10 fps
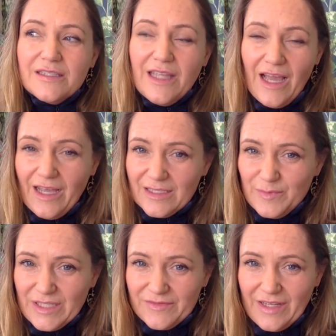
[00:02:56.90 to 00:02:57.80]
That has
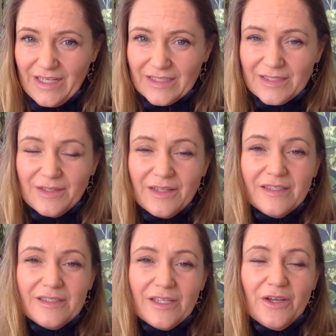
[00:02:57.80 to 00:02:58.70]
mixed feelings.
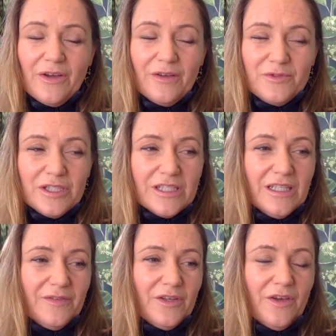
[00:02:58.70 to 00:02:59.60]
So I'm just going
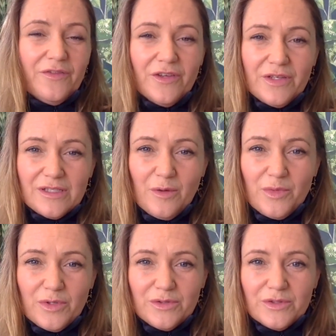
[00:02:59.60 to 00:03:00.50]
to give you a few
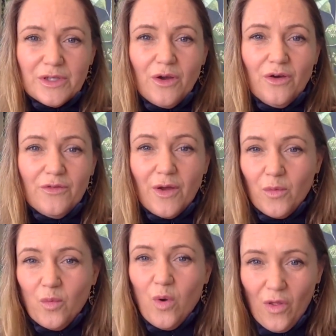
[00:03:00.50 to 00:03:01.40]
examples of
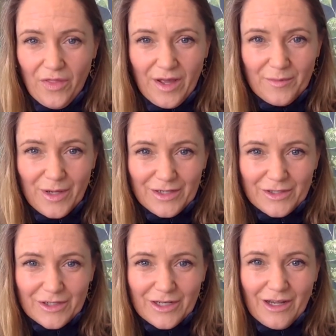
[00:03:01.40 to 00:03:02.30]
what that might look